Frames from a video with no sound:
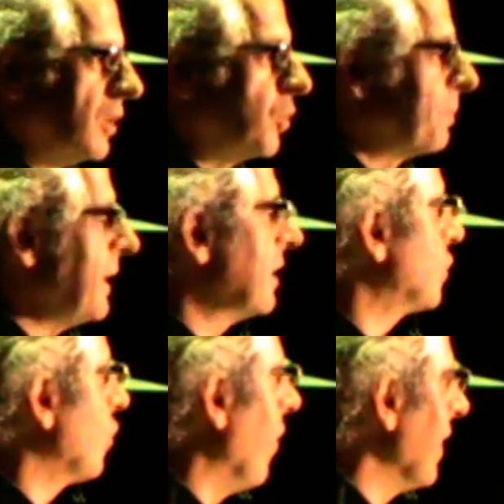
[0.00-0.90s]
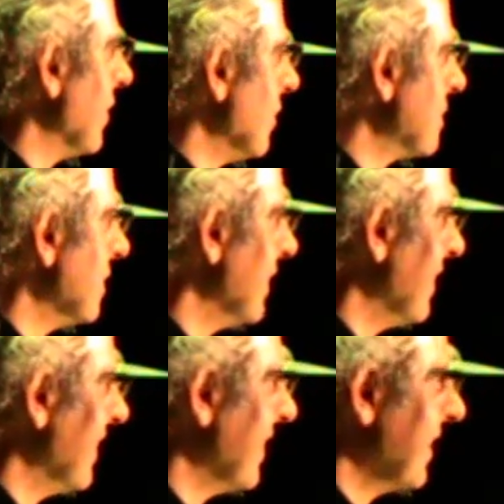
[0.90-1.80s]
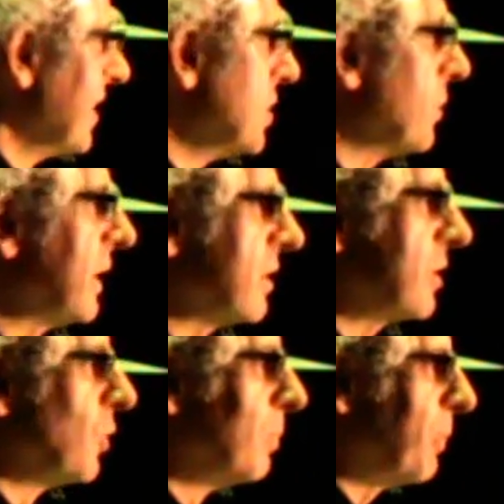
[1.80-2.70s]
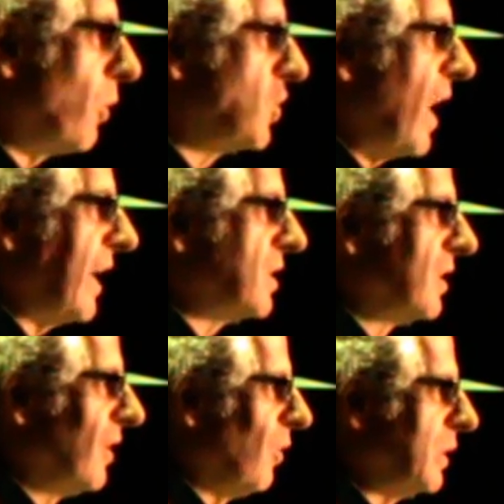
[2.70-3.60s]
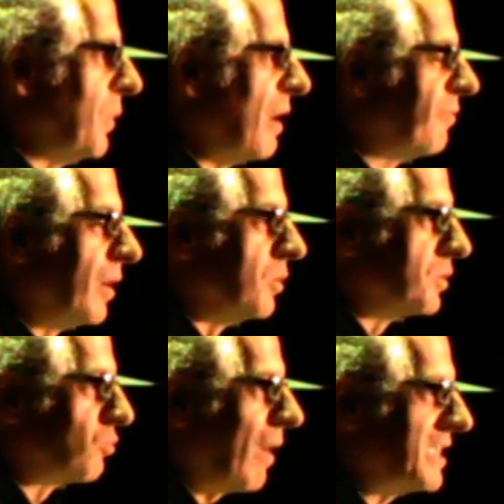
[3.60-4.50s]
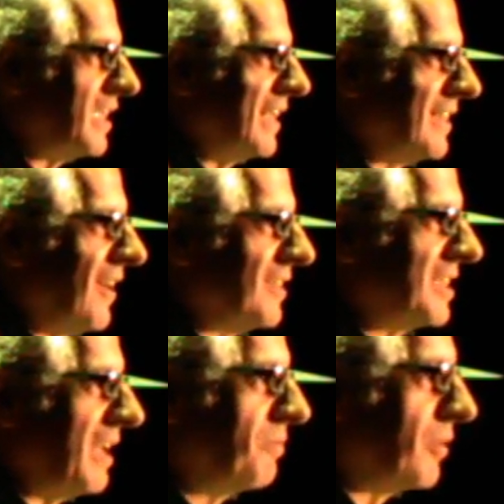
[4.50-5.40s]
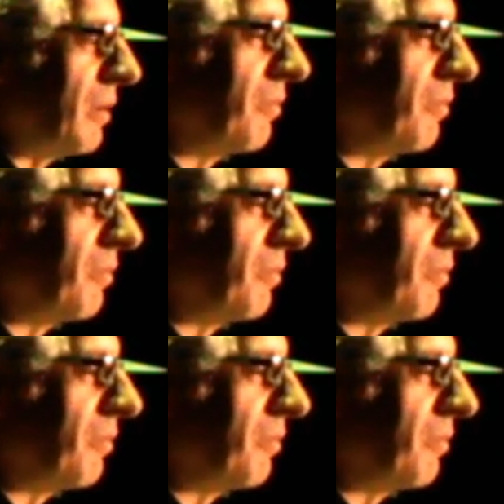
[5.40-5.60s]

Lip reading: Could be a child doing a school project on UFOs, writing in and asking for